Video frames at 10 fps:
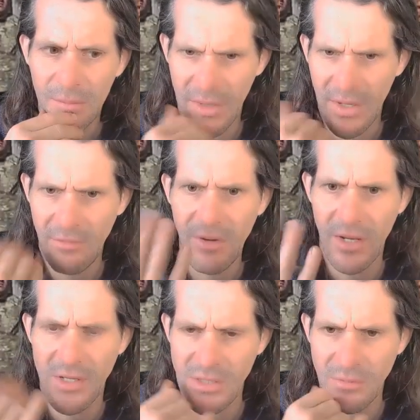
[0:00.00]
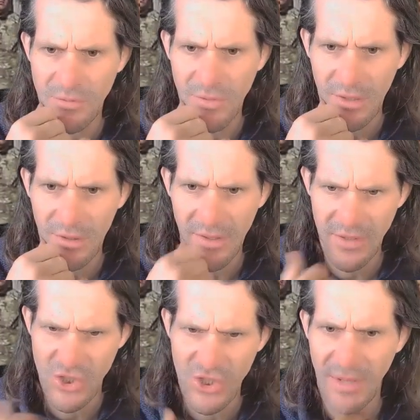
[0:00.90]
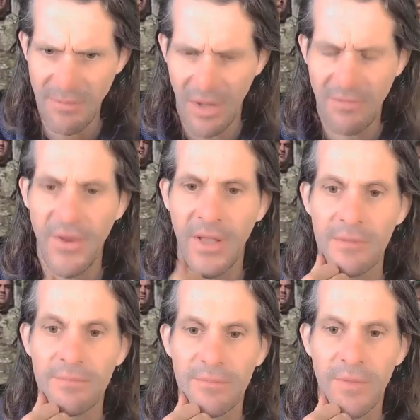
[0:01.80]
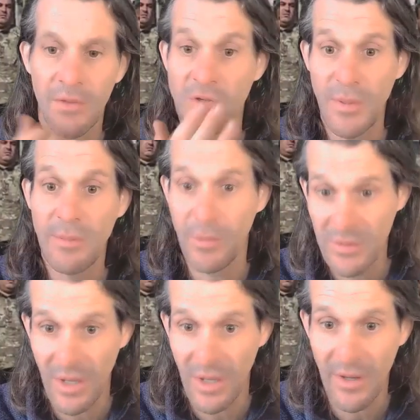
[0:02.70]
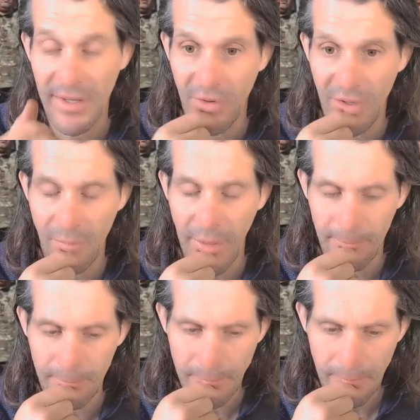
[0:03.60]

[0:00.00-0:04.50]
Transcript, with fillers: But then I realized it was real and the shame that I felt for those people dying in front of me.